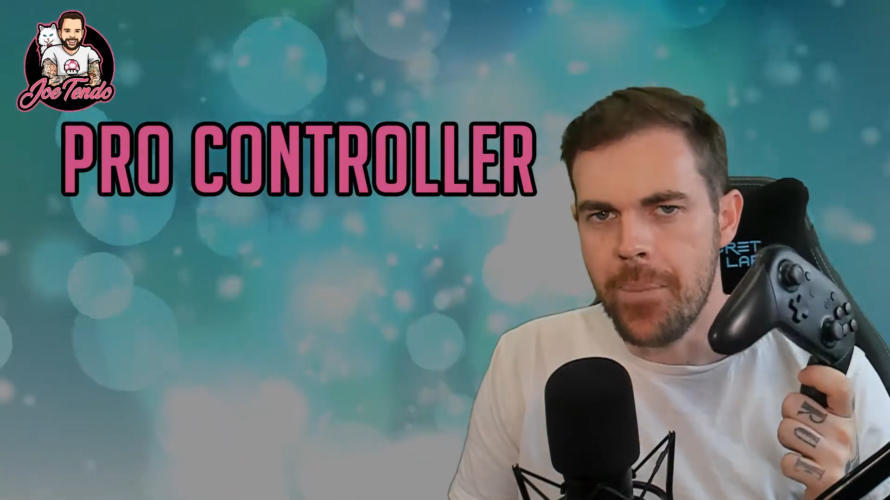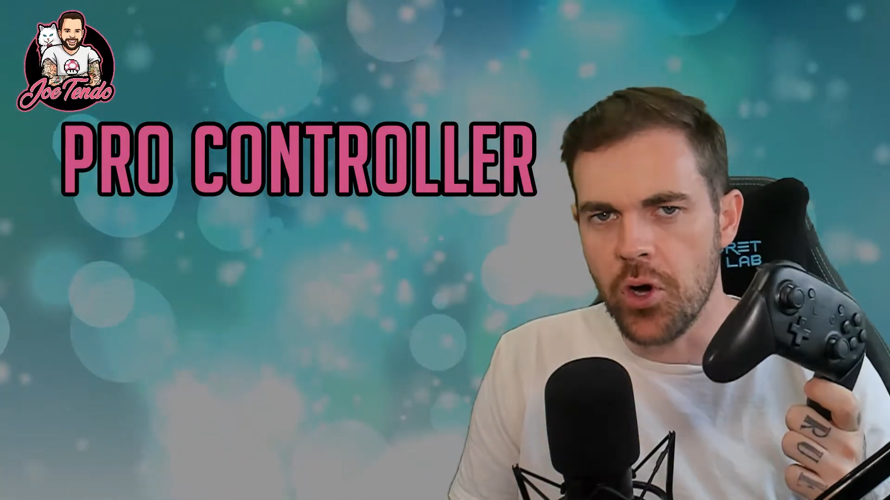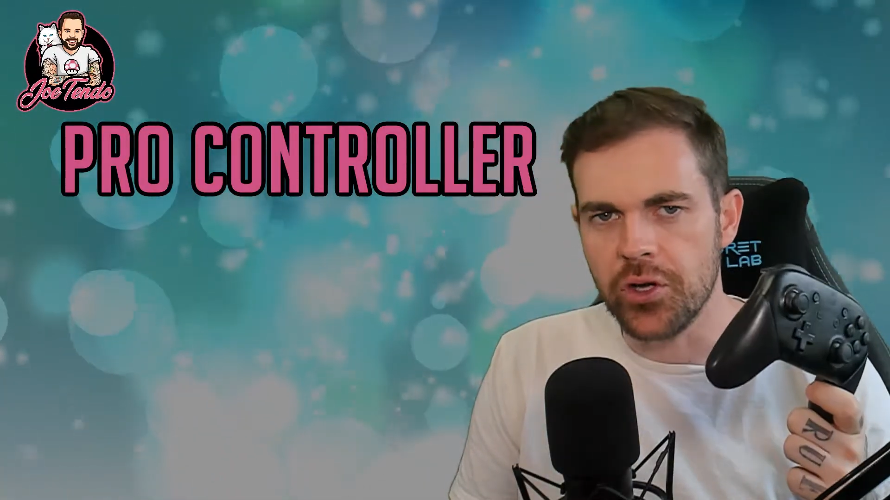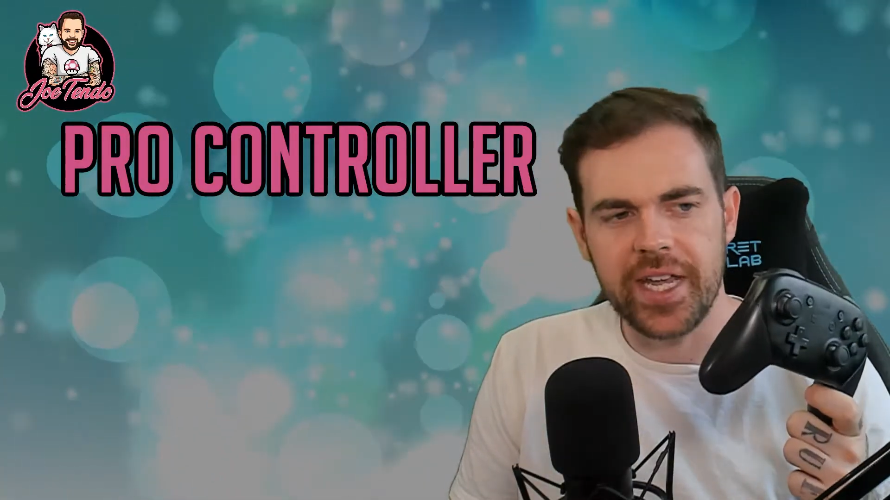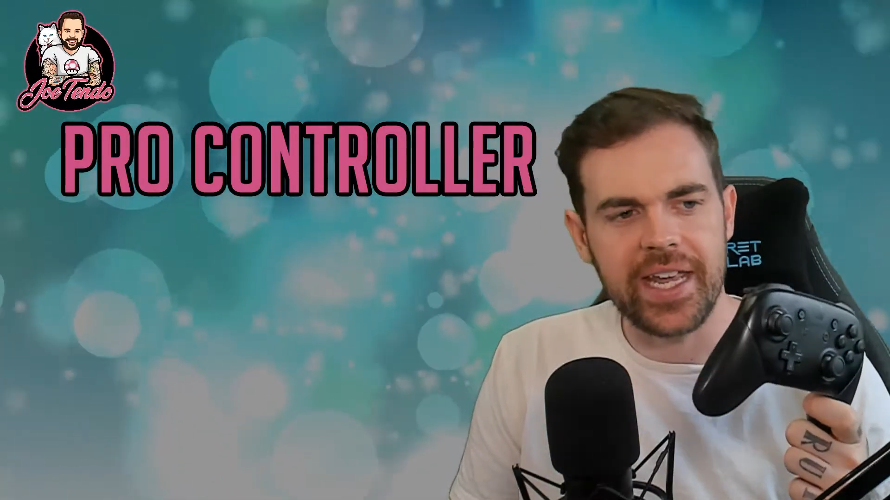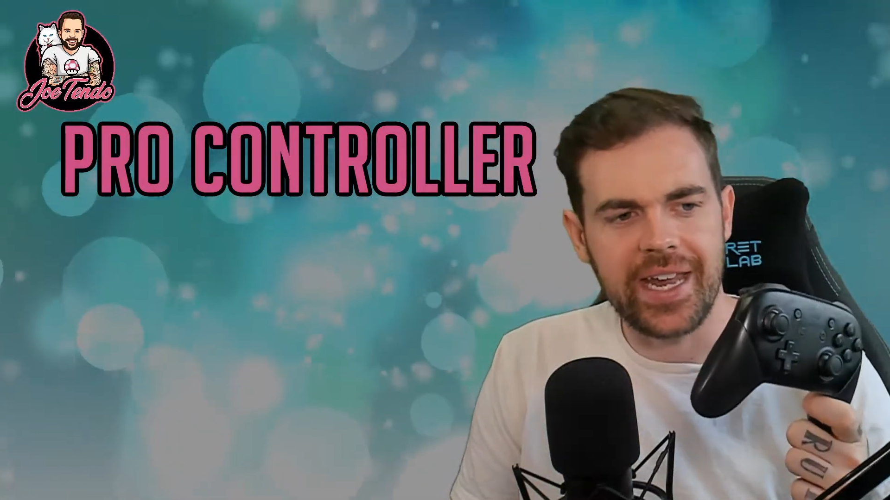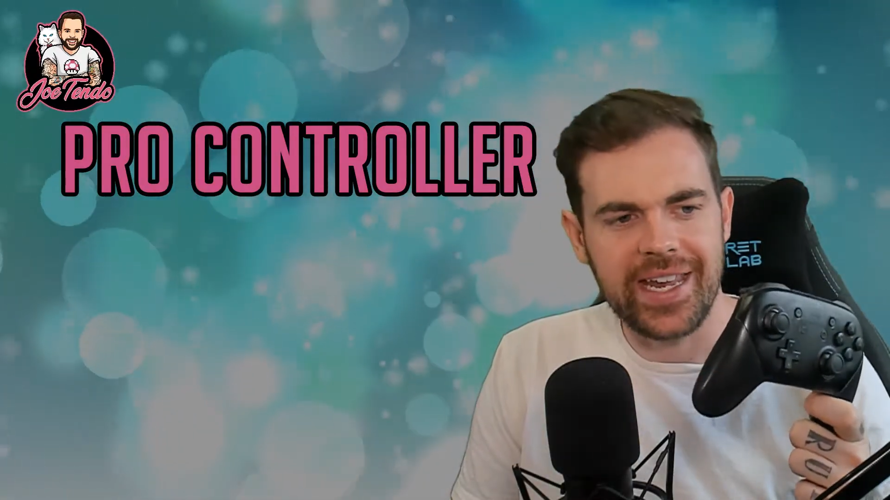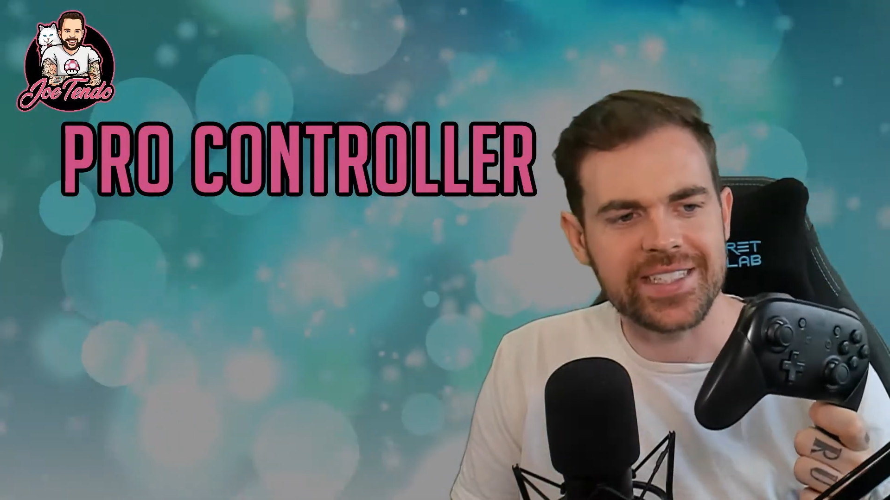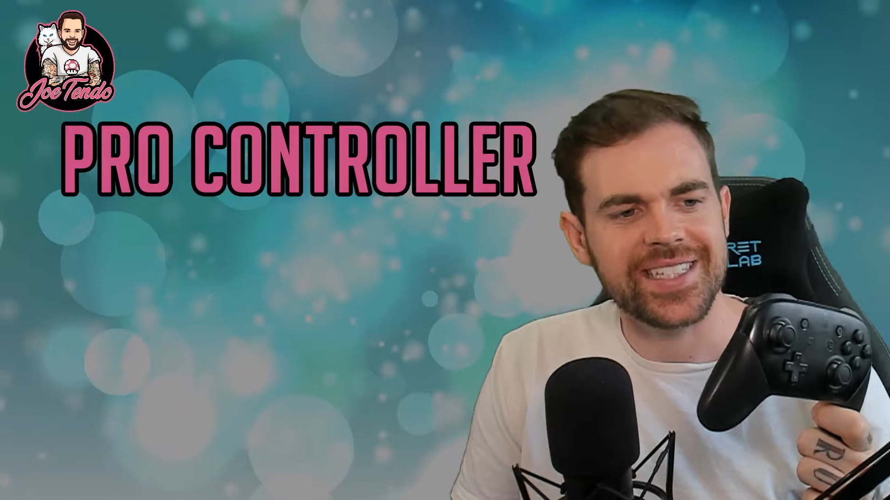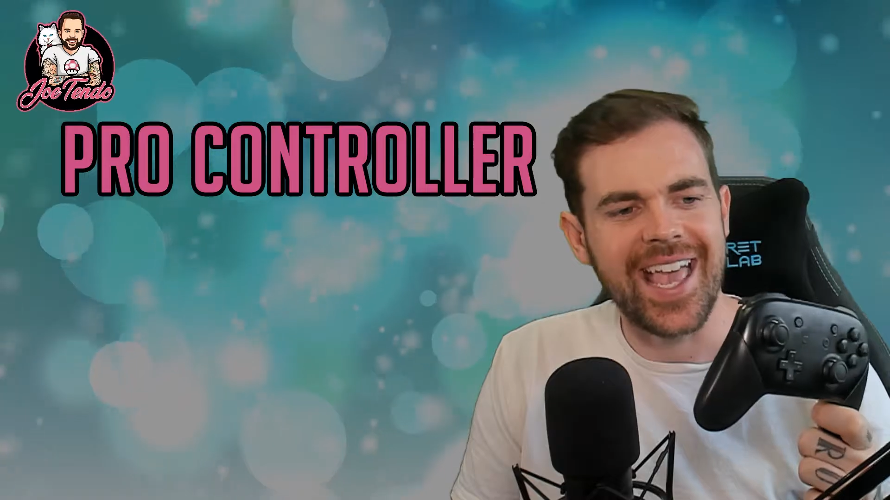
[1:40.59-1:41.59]
but it
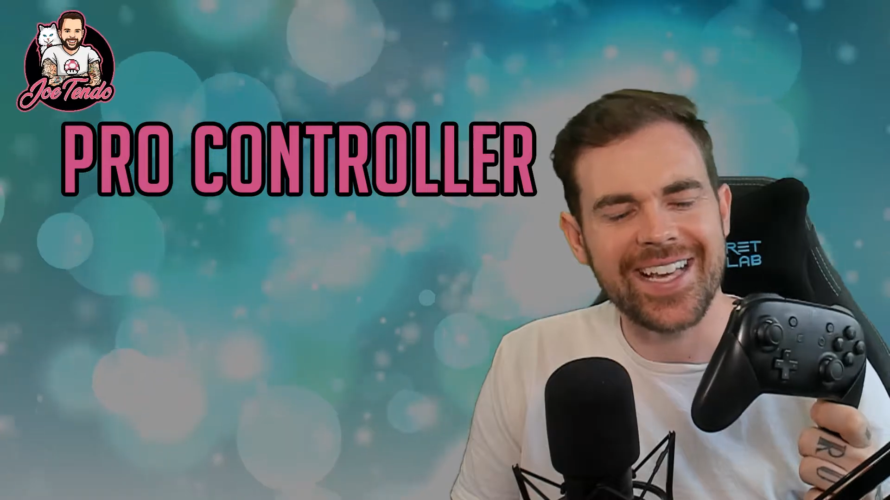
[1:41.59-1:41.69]
is